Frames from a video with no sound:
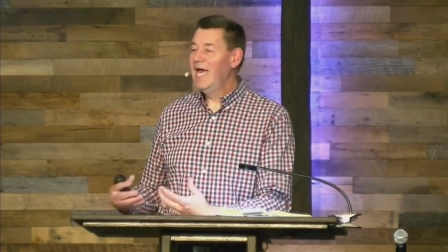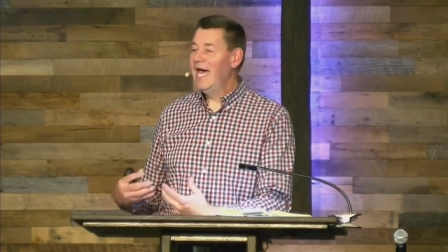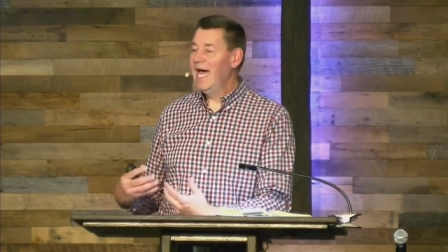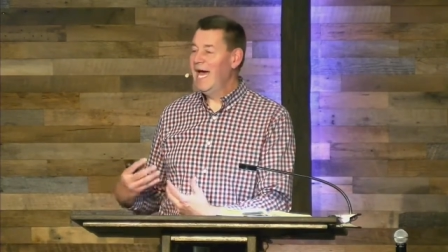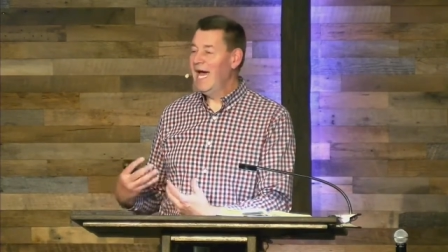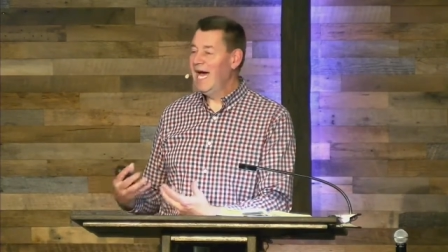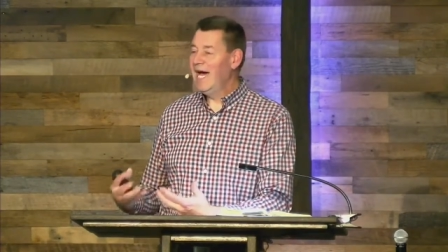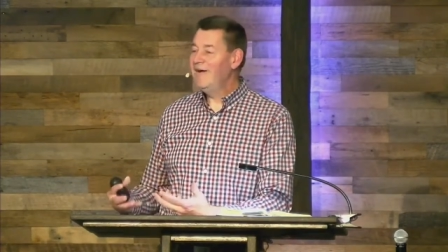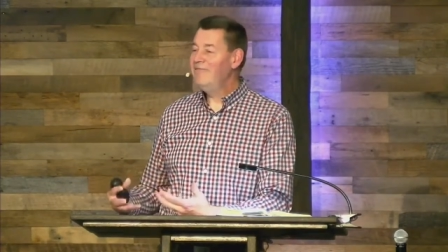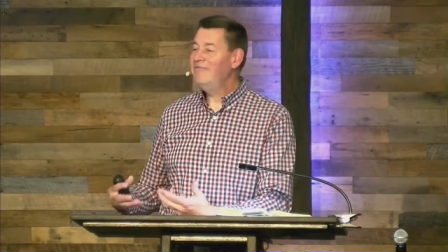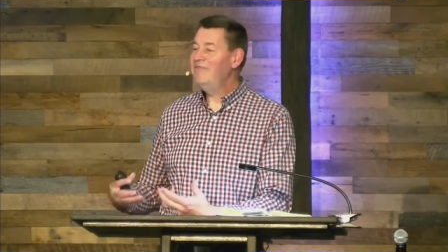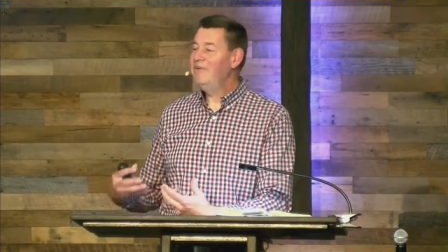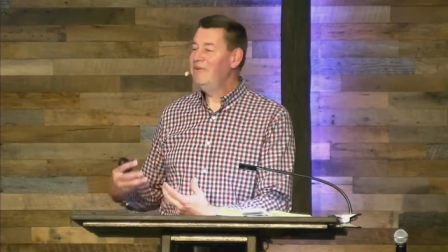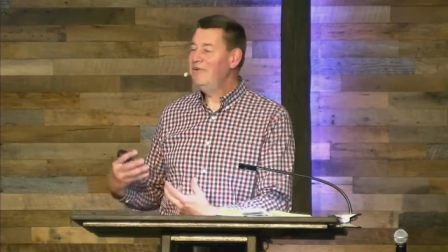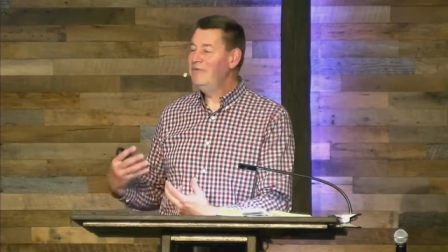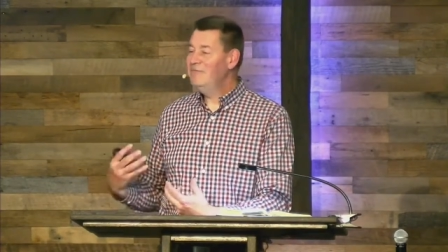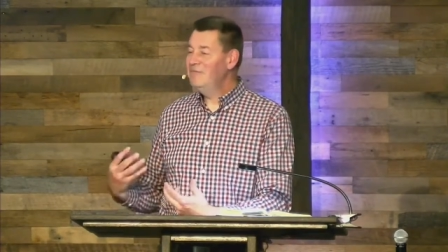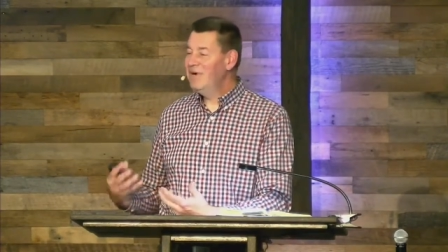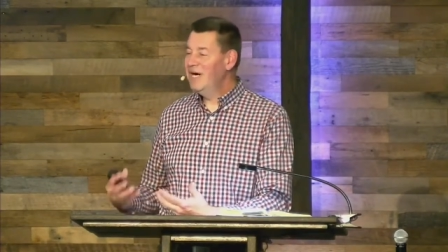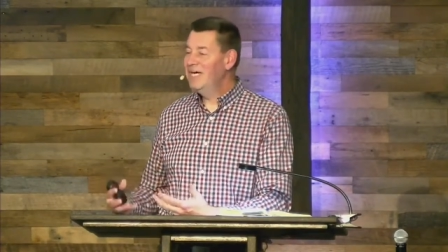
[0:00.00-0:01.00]

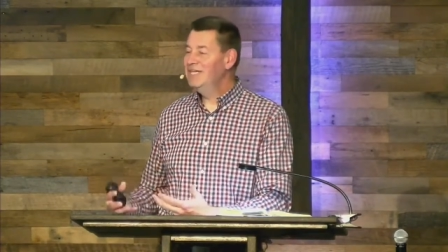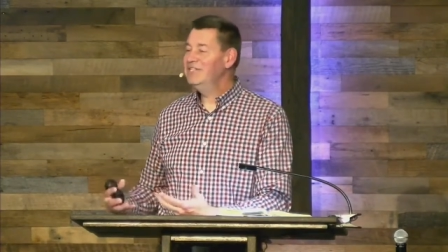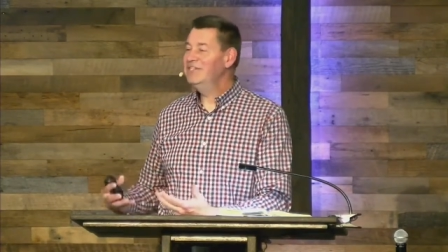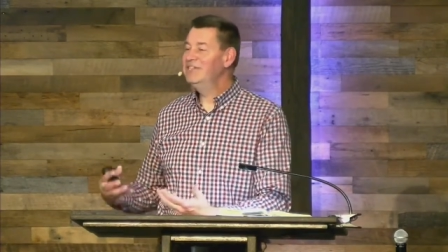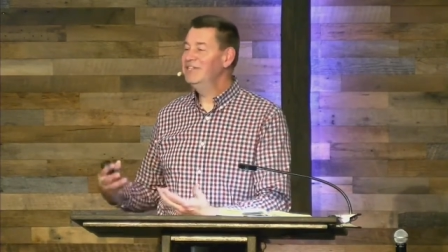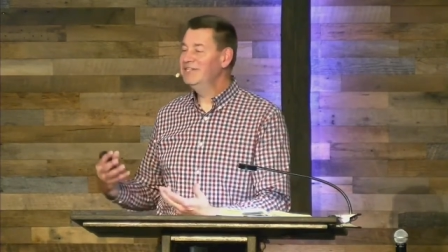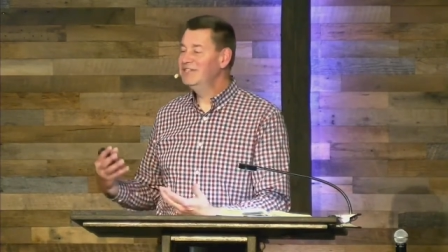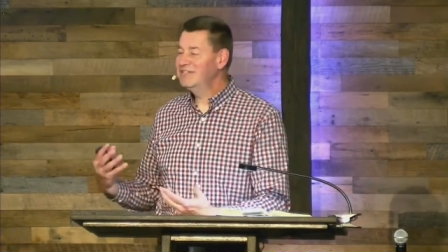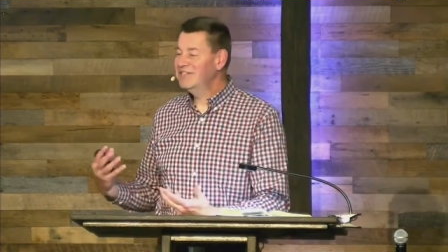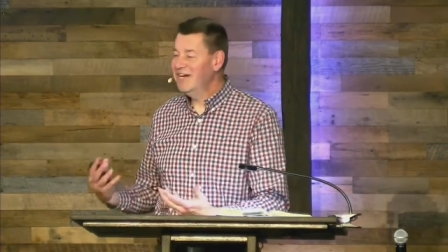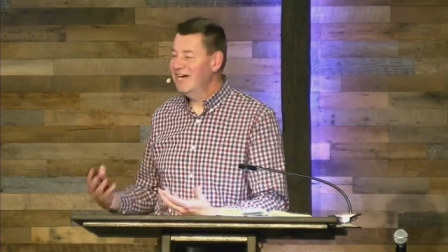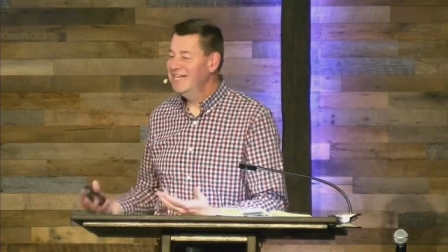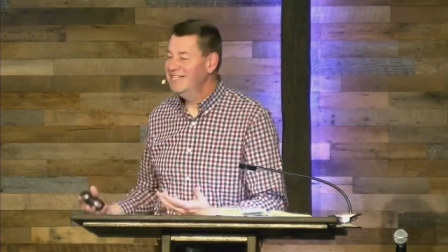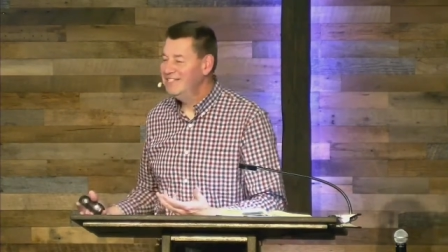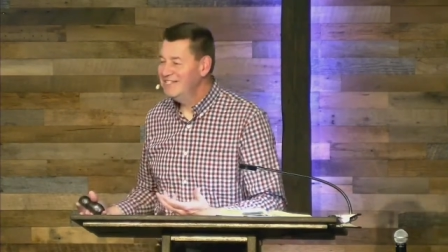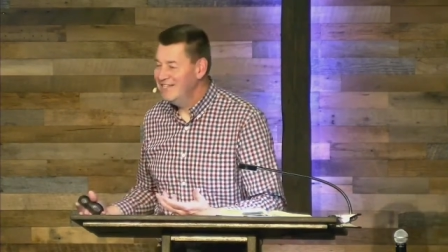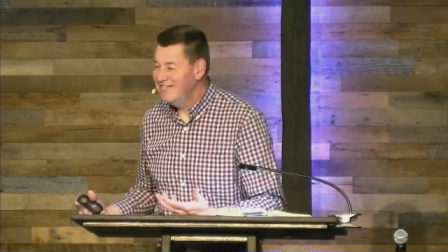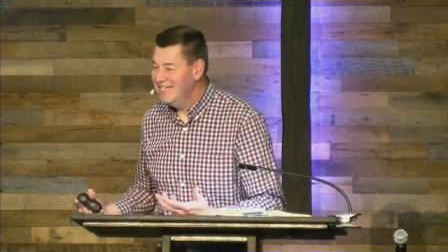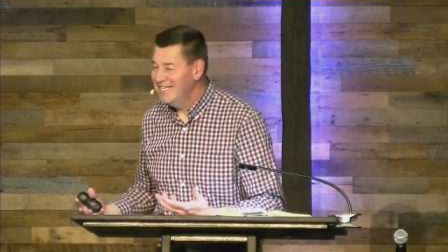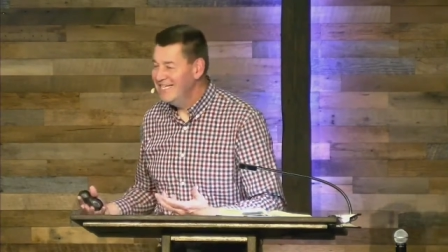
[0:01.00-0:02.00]
After much
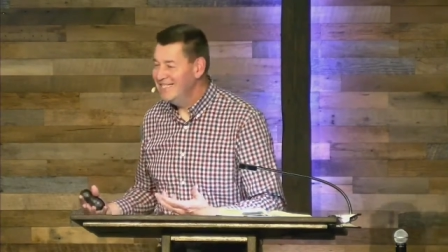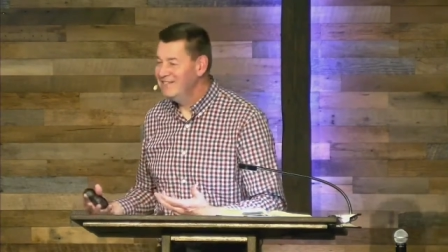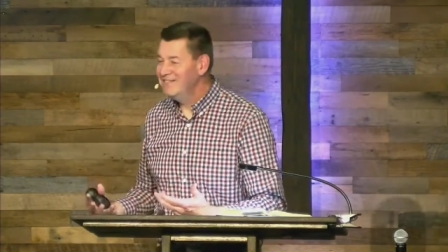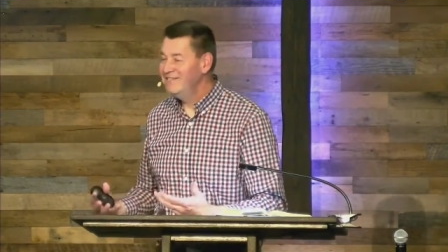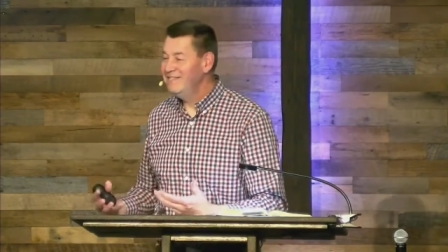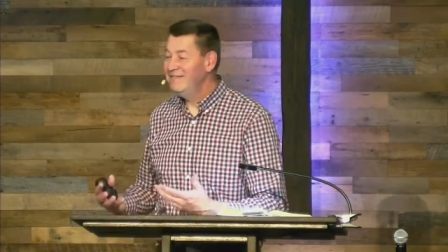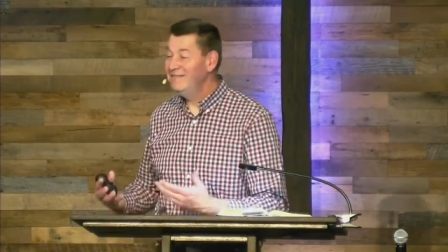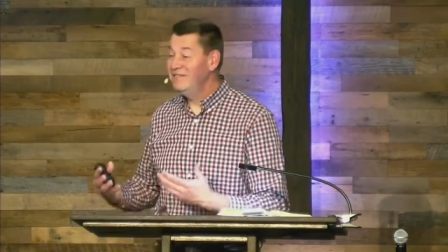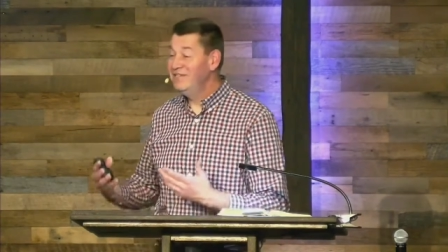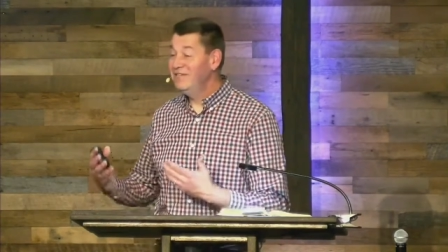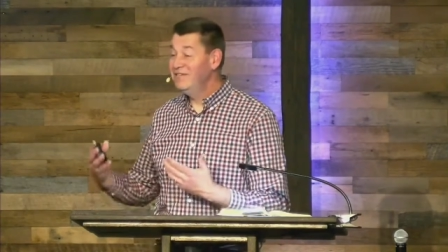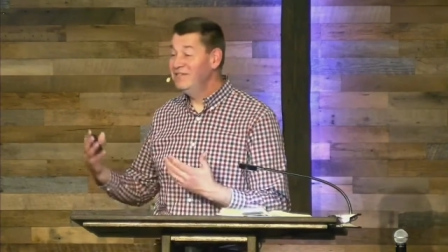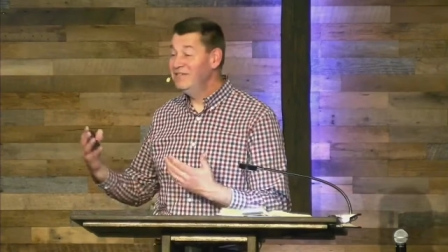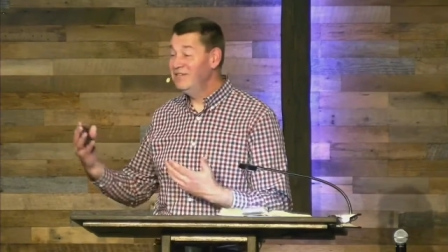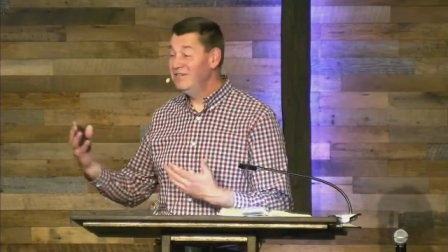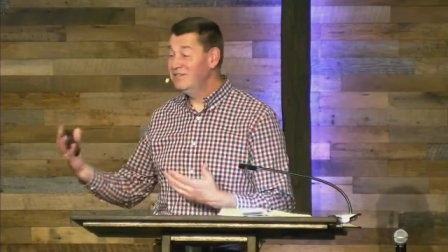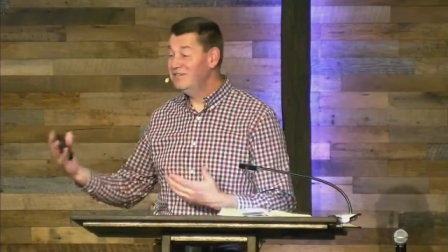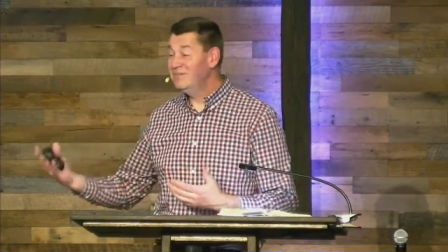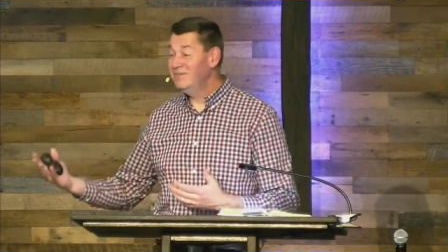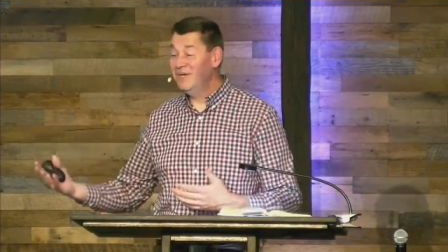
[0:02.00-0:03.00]
discussion, it seemed good to
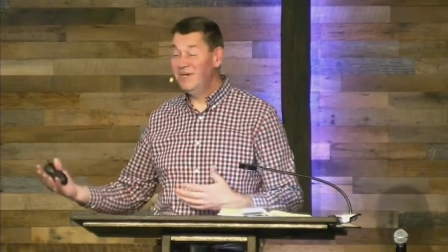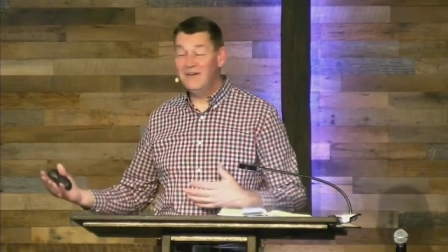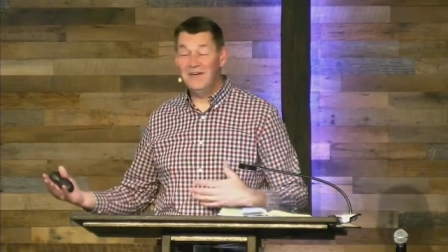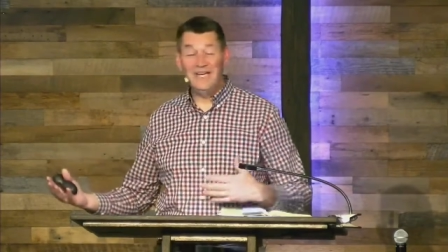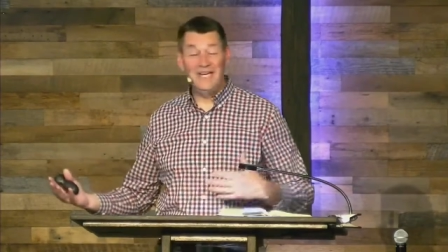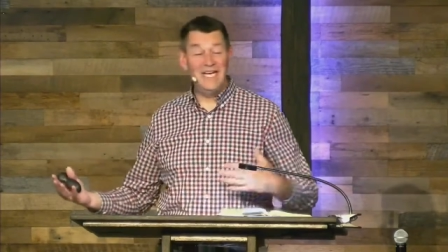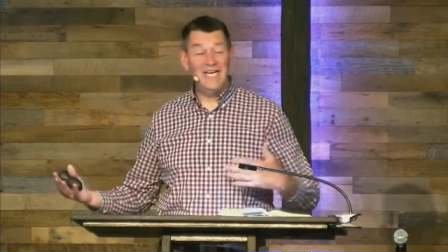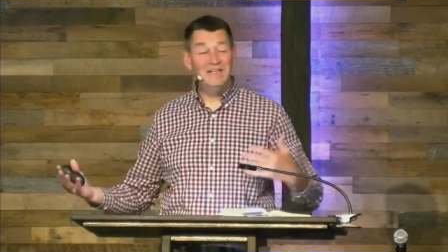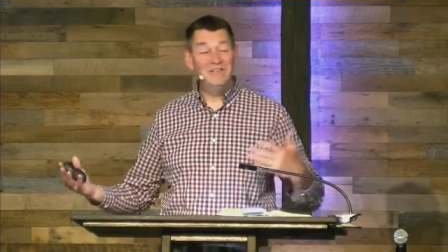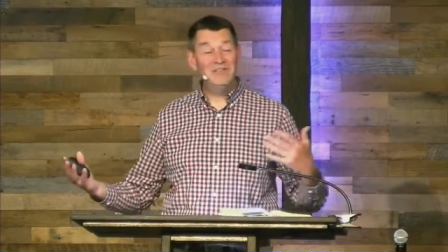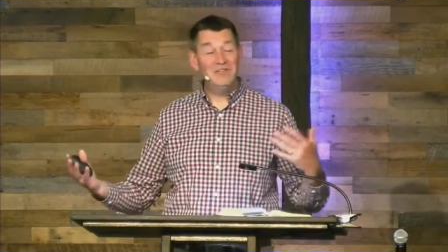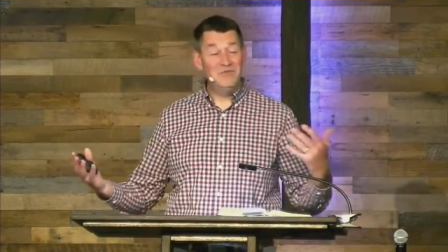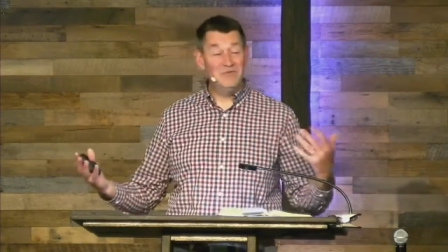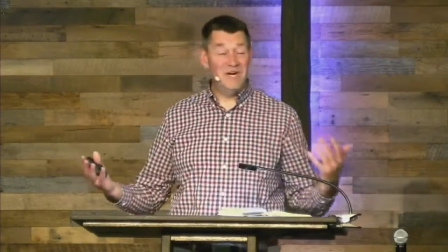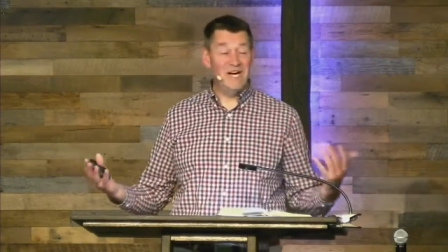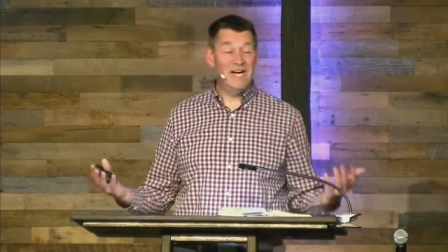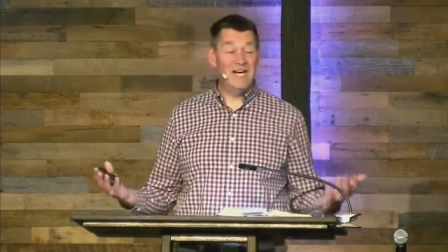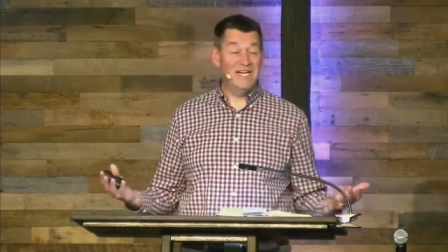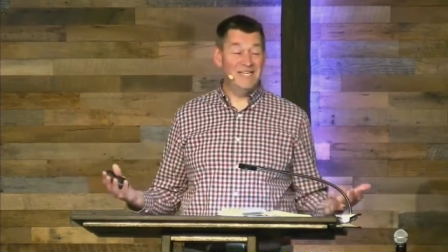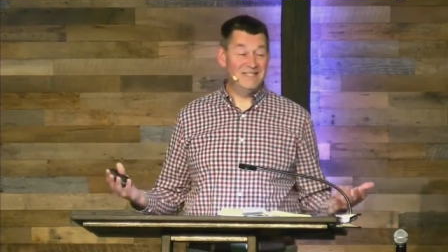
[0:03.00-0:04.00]
the Spirit and to
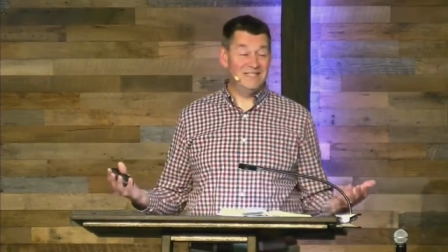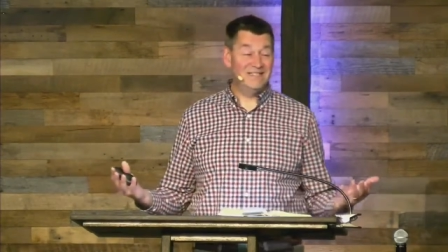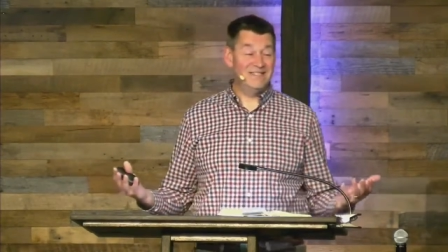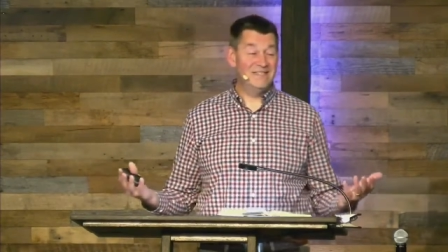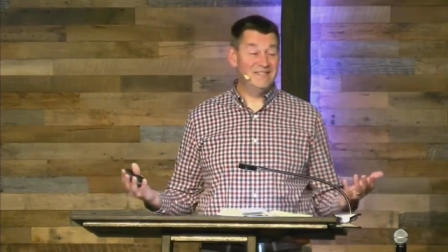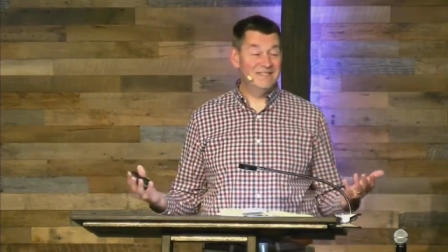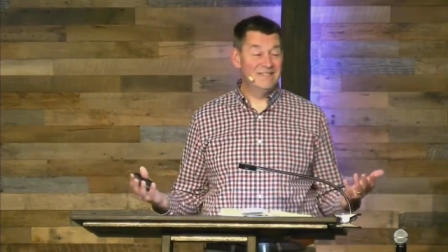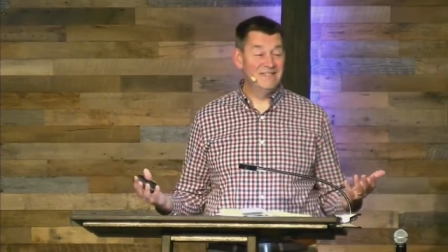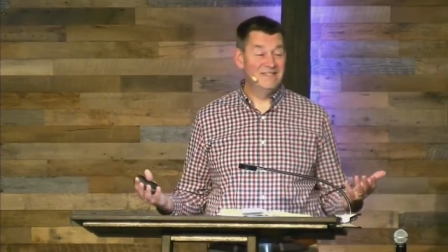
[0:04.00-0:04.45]
us.